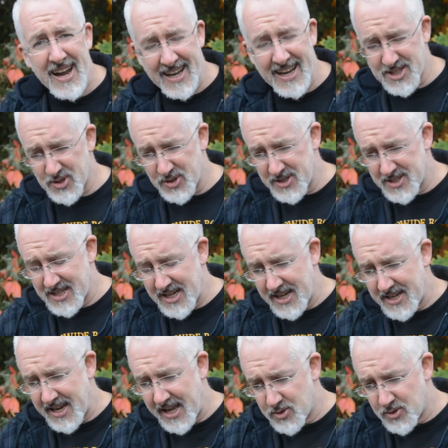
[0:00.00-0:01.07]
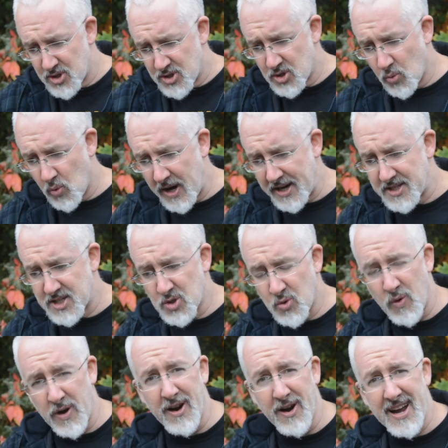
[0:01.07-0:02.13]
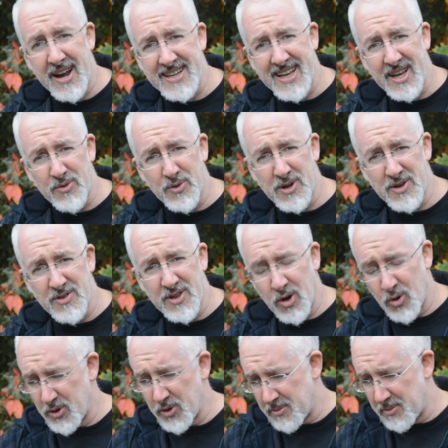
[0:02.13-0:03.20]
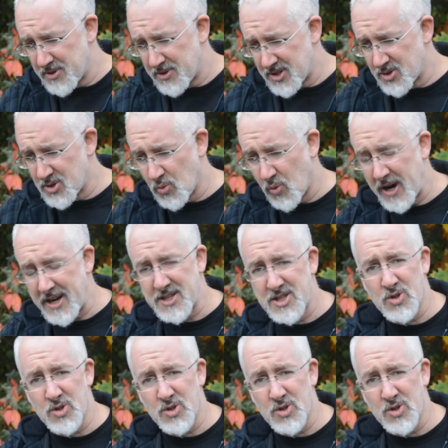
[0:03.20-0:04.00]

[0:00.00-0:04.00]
and so it's not, now there's just a white square. I had to get rid of the old numbers. There's a white